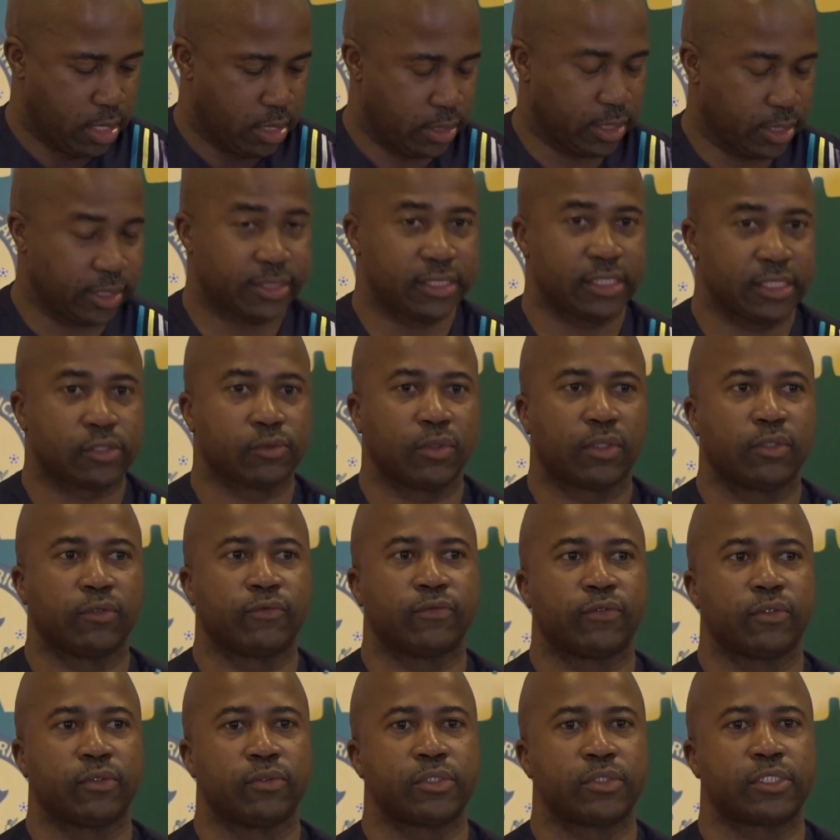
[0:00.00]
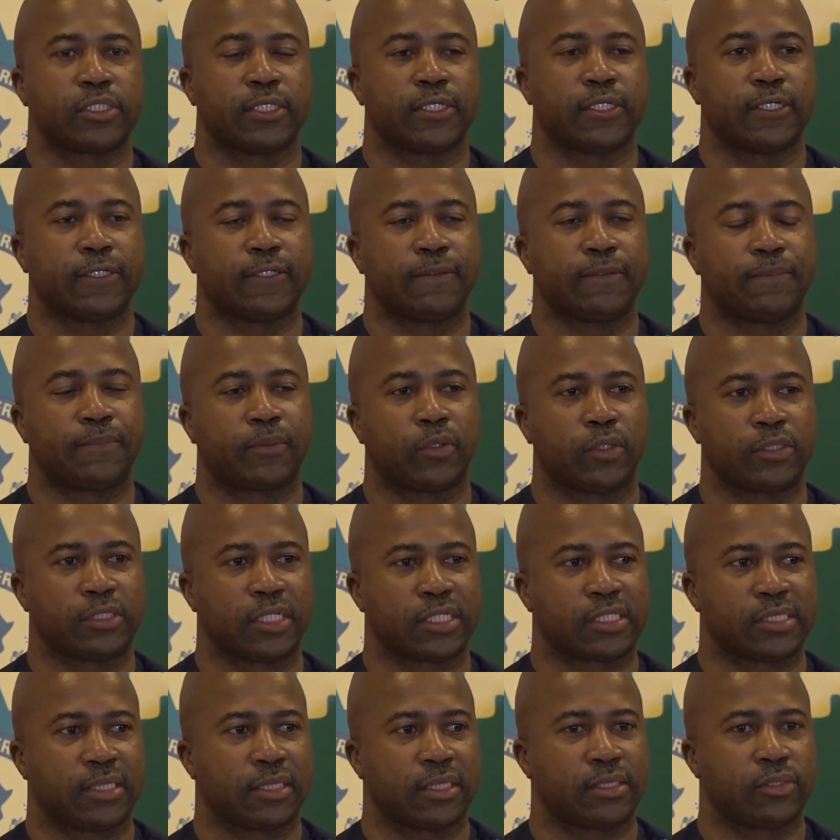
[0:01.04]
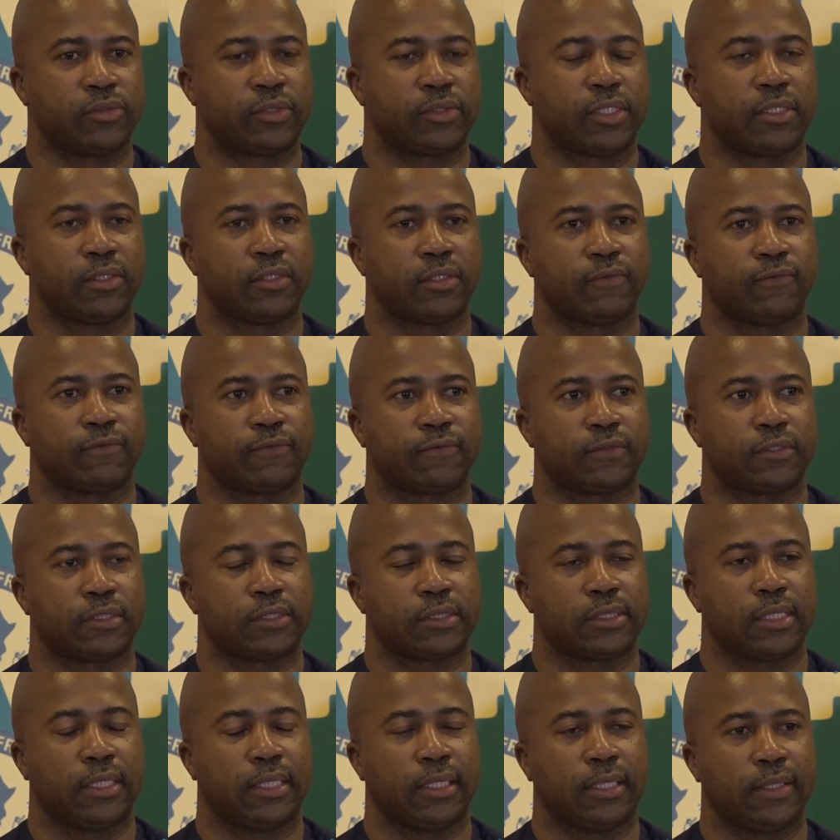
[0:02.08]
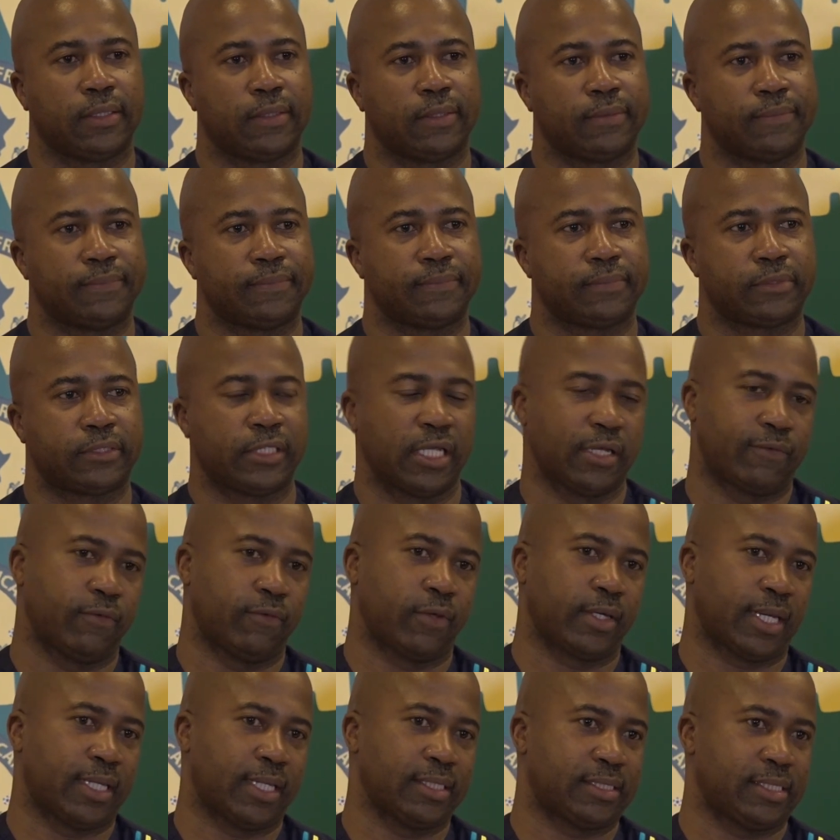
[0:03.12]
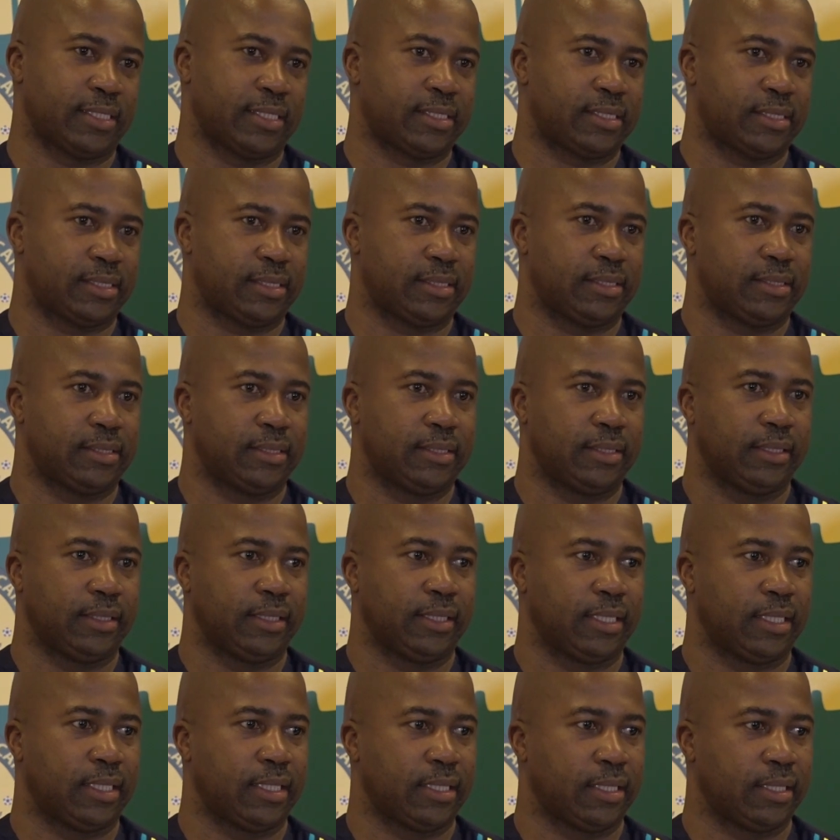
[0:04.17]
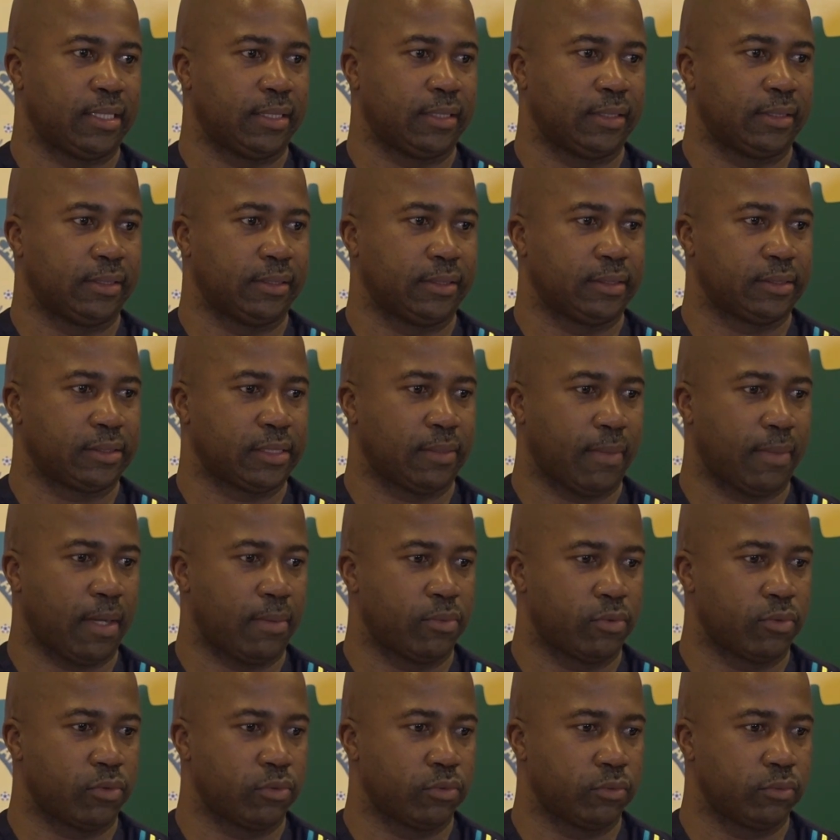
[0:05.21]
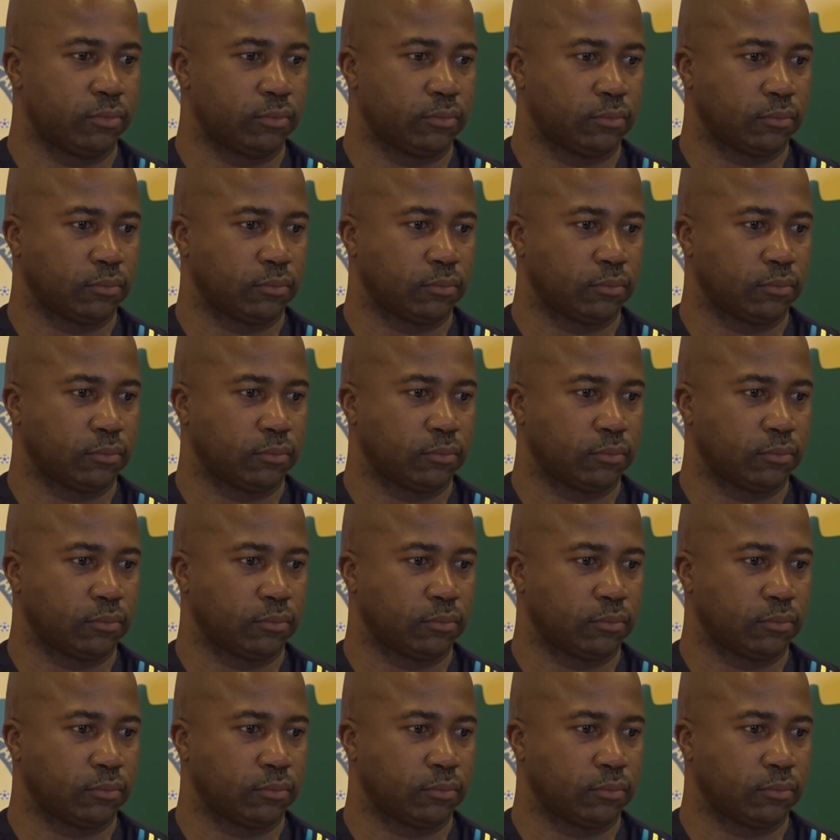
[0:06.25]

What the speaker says: This is one of those projects that you cannot take for granted. Sababu